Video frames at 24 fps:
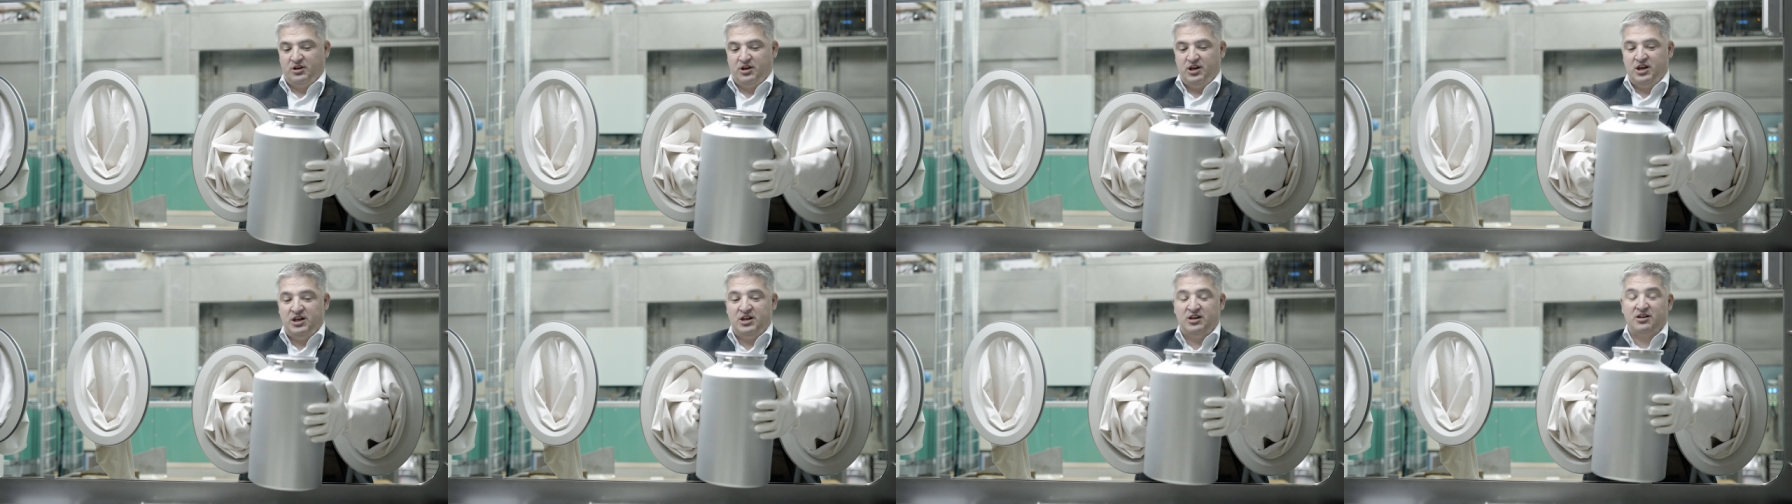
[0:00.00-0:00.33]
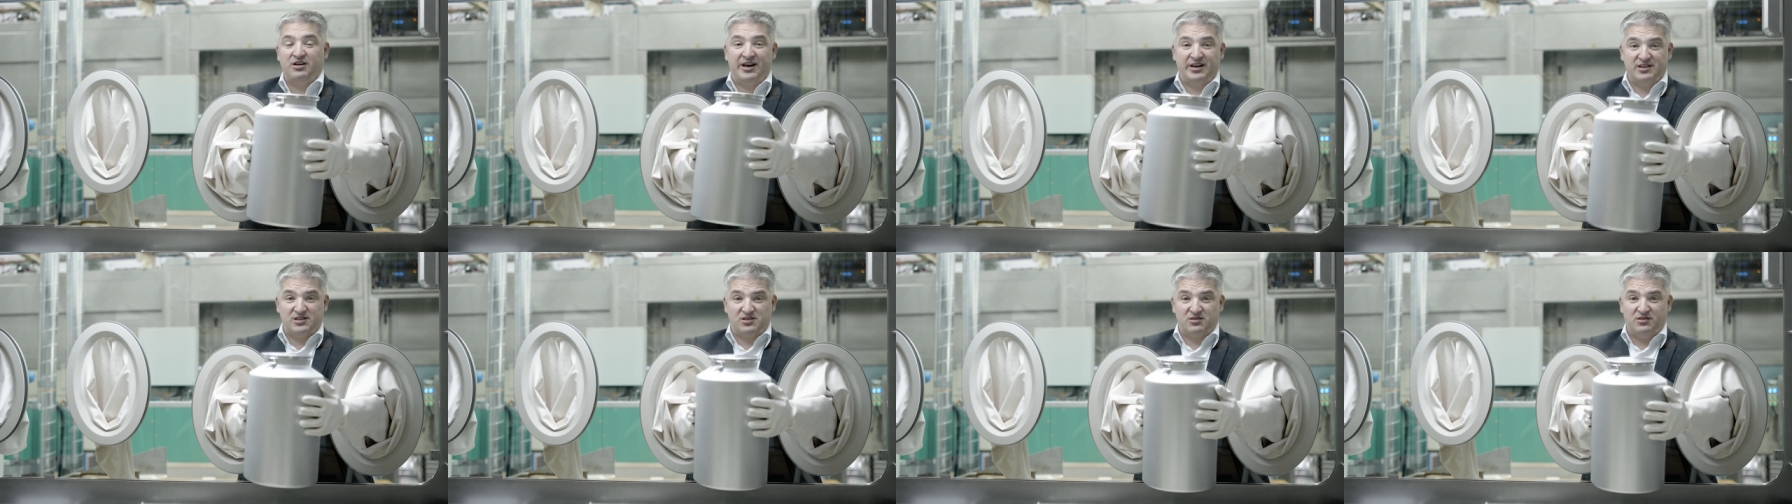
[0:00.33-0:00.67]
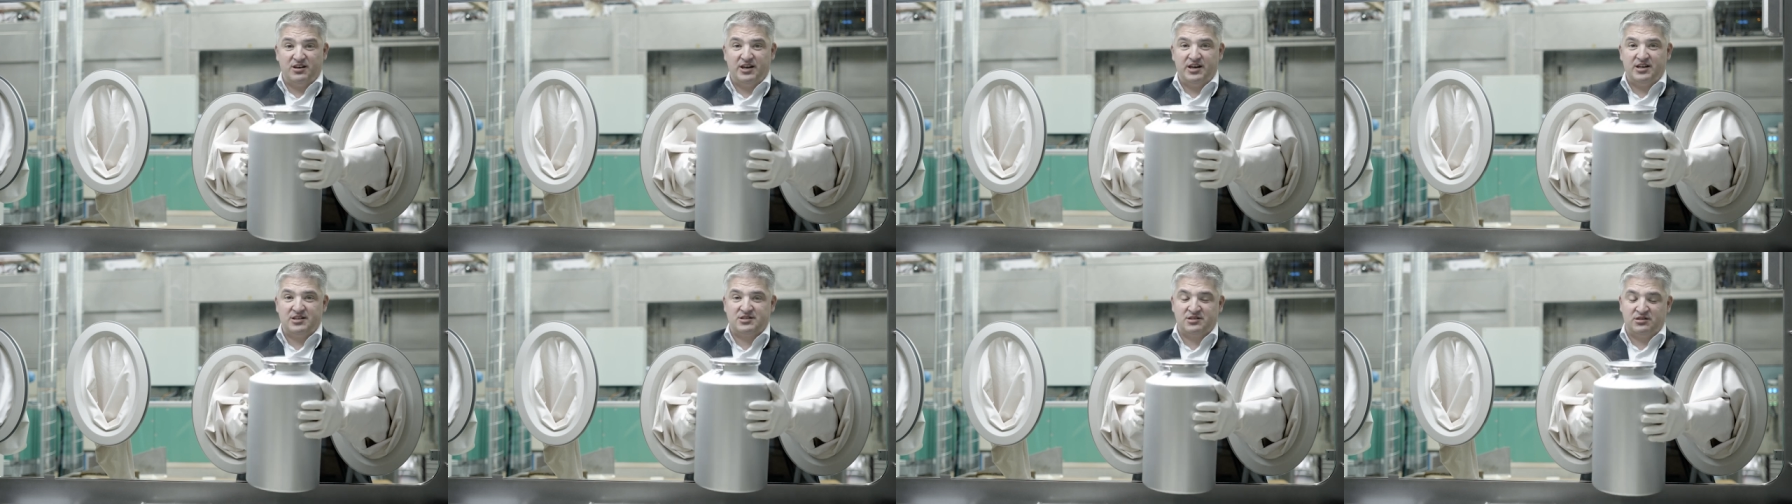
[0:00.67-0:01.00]
in the
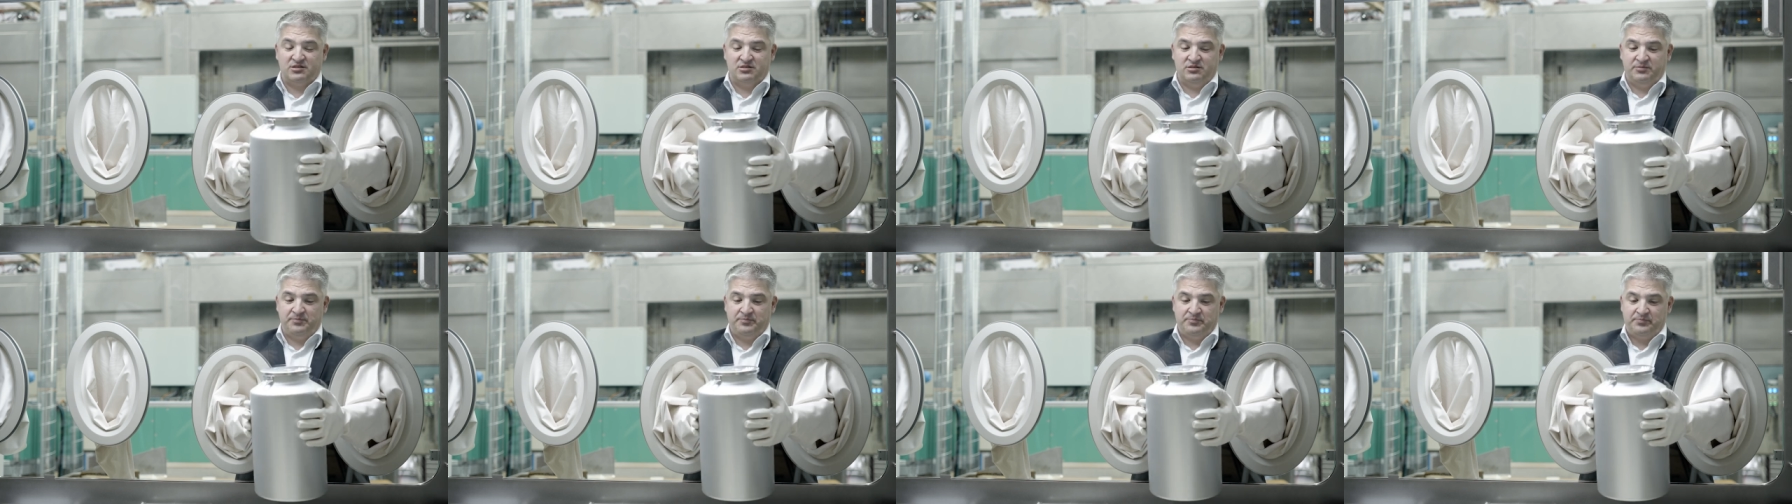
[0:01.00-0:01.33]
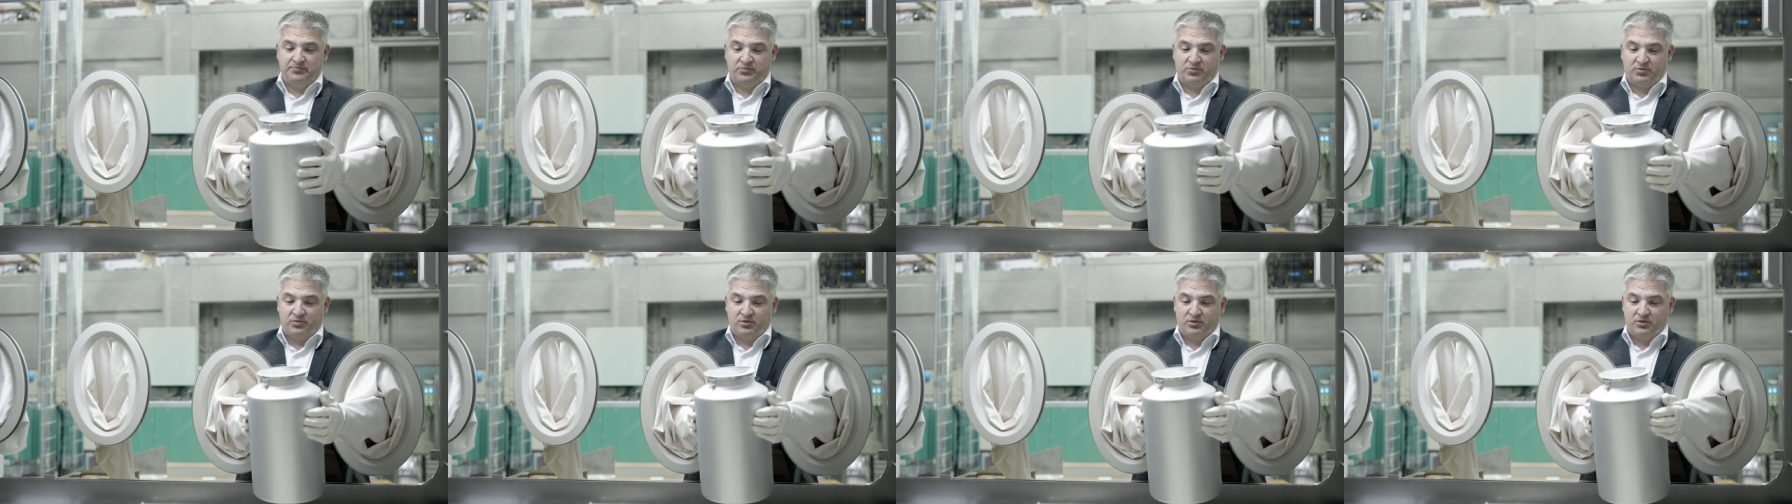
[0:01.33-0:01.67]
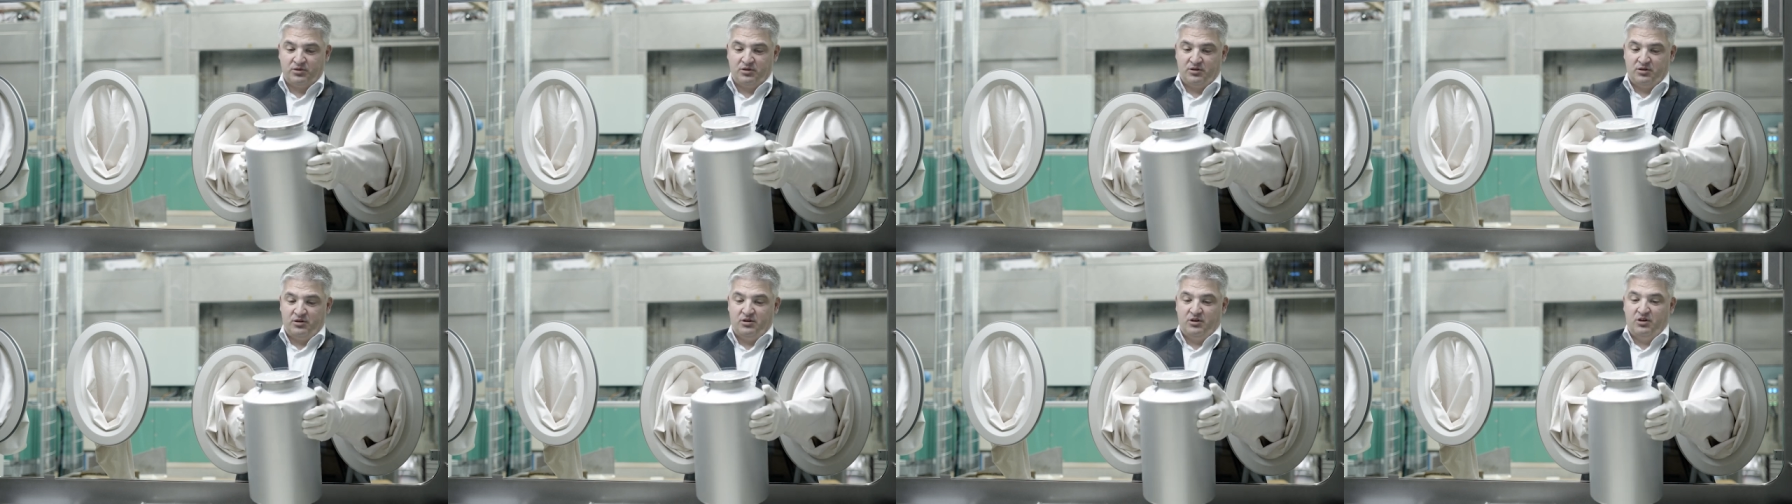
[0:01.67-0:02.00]
isolator
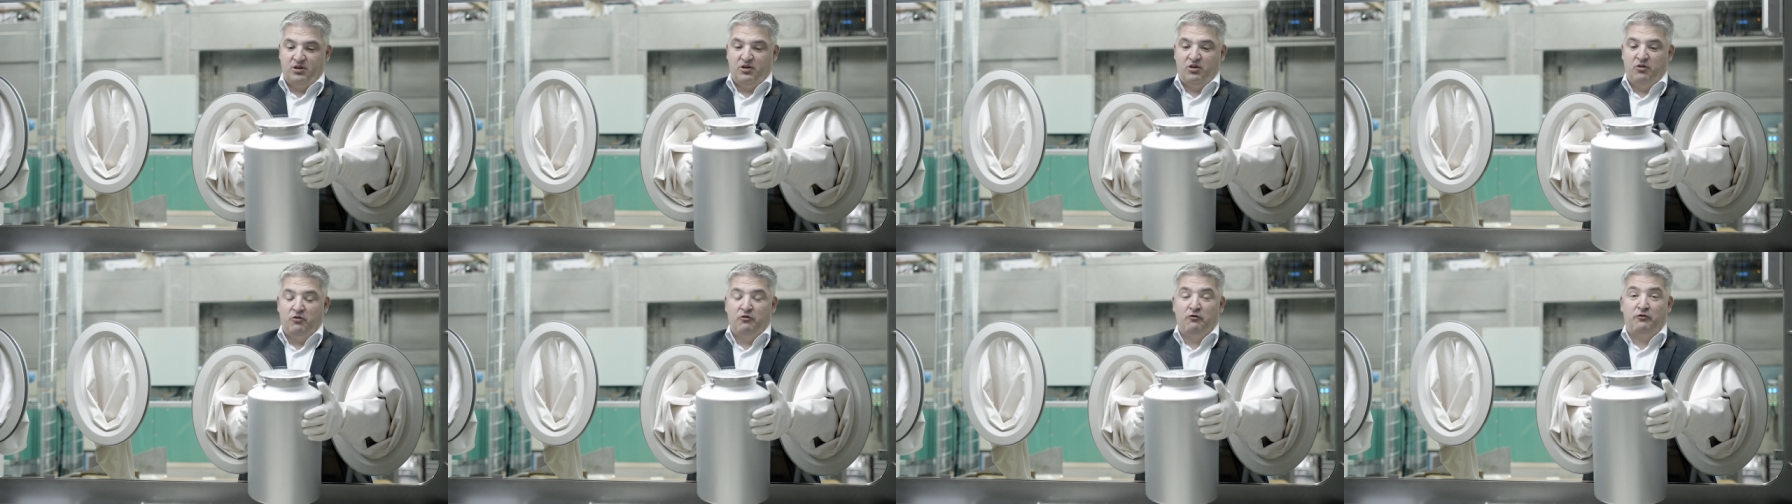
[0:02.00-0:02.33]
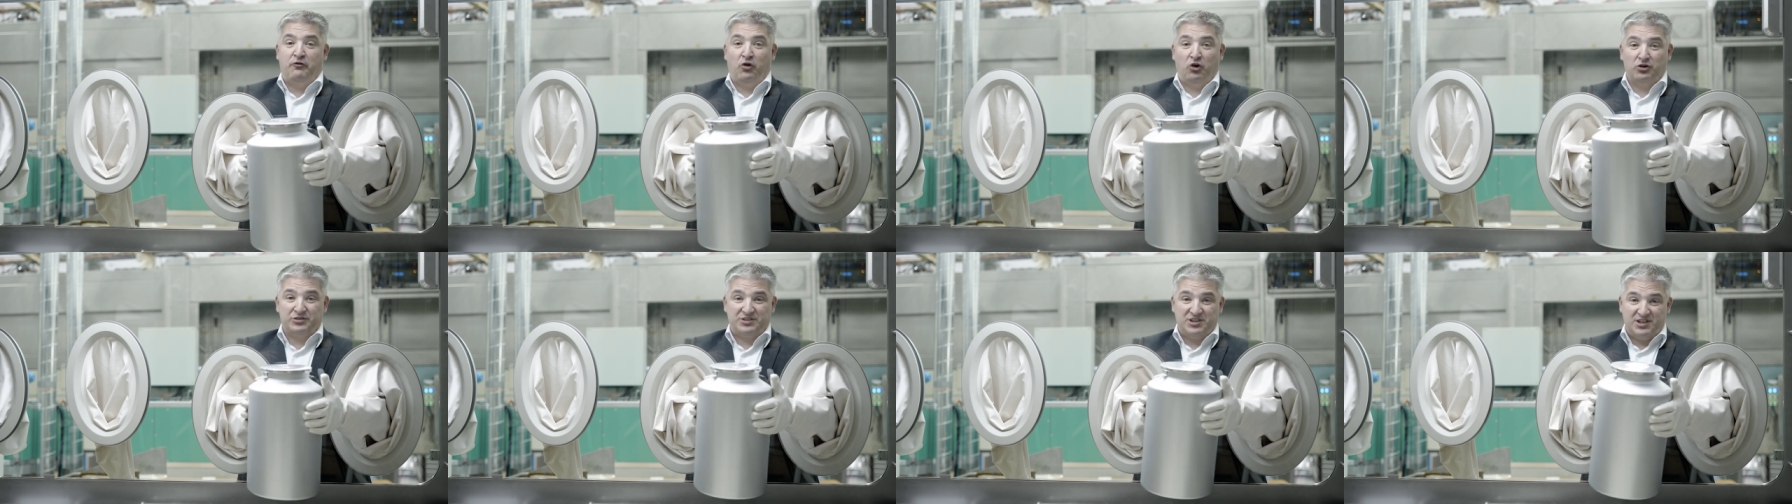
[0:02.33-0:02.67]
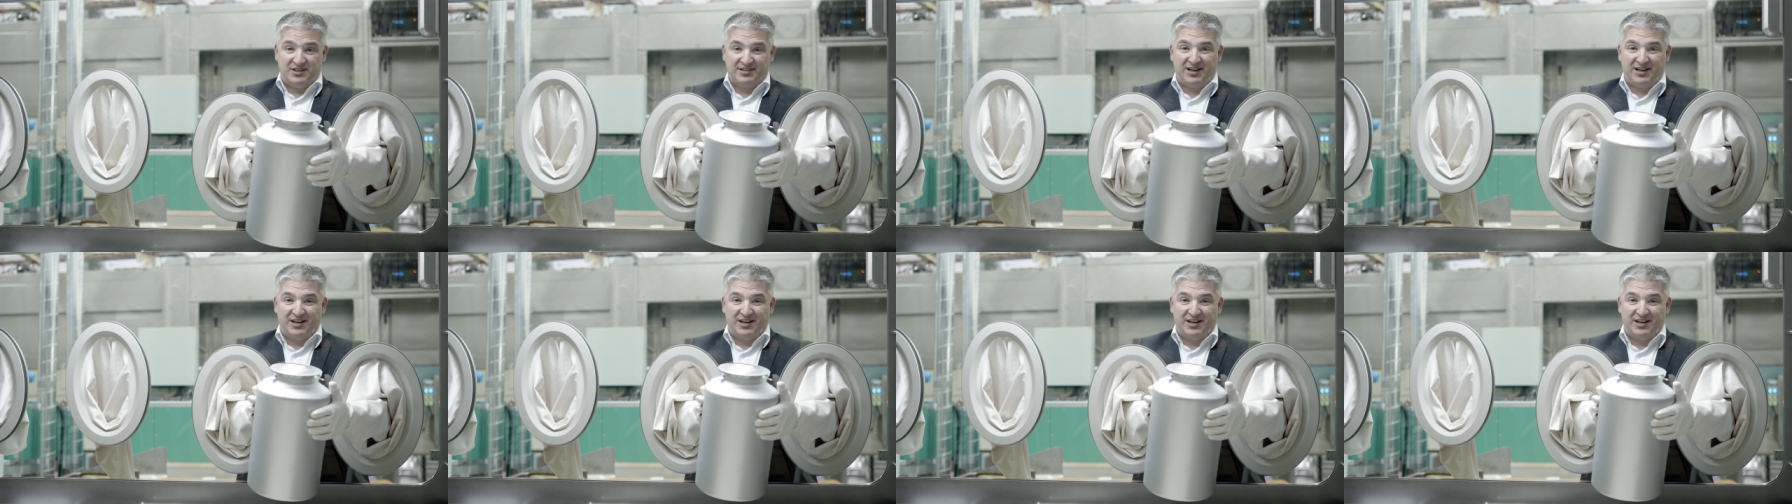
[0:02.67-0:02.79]
40